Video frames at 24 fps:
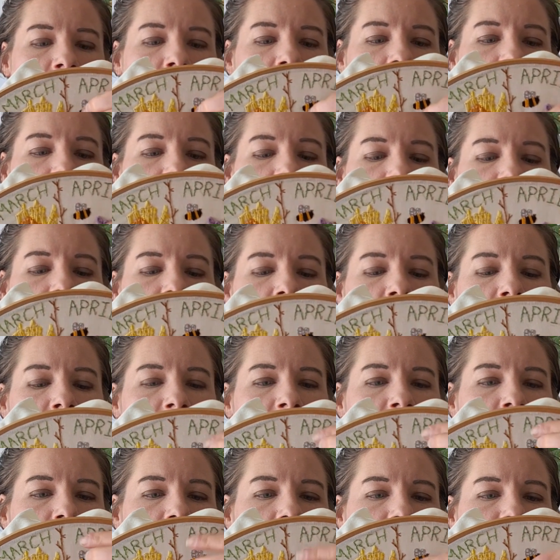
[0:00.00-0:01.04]

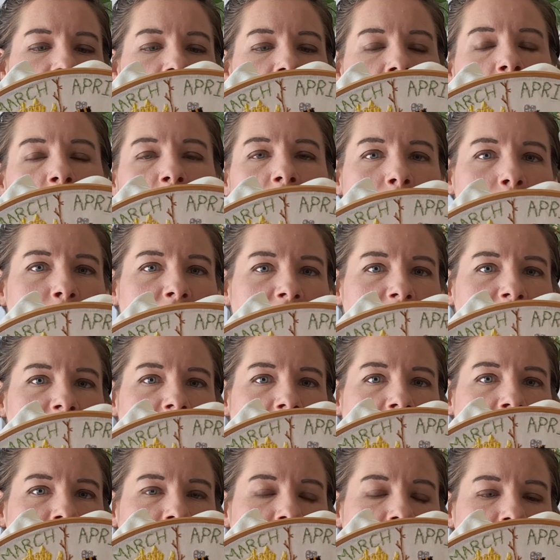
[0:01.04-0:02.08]
detail of how I made
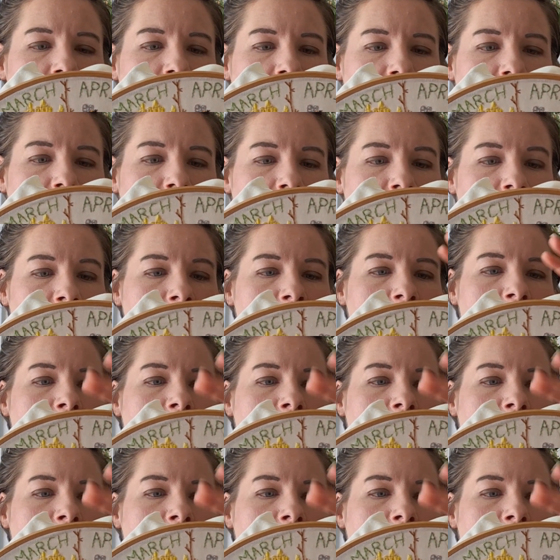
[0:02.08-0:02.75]
everything